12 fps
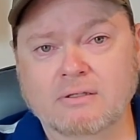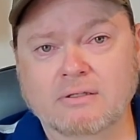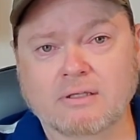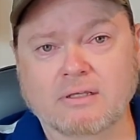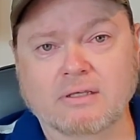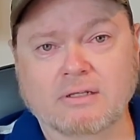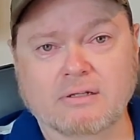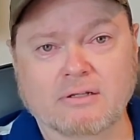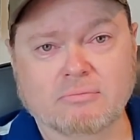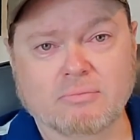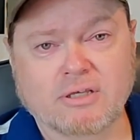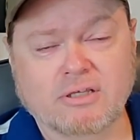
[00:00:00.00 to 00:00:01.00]

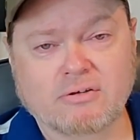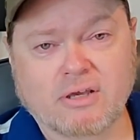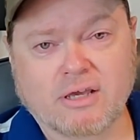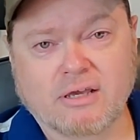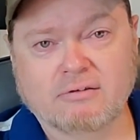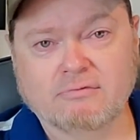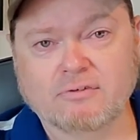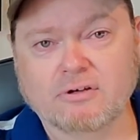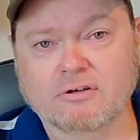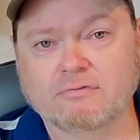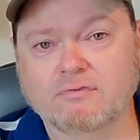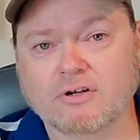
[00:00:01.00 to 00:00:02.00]
and may you
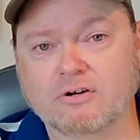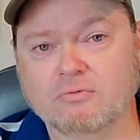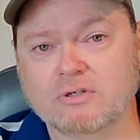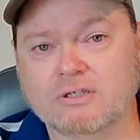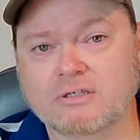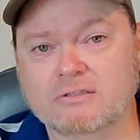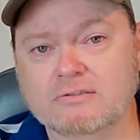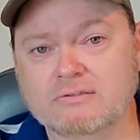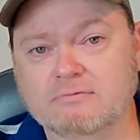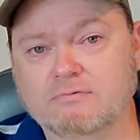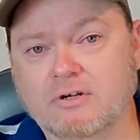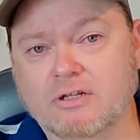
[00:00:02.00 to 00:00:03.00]
have fair winds
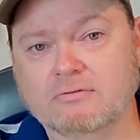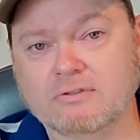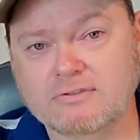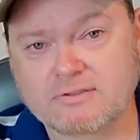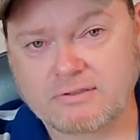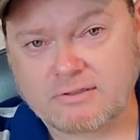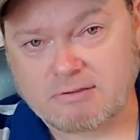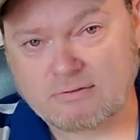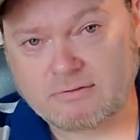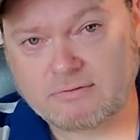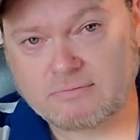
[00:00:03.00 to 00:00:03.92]
and following seas.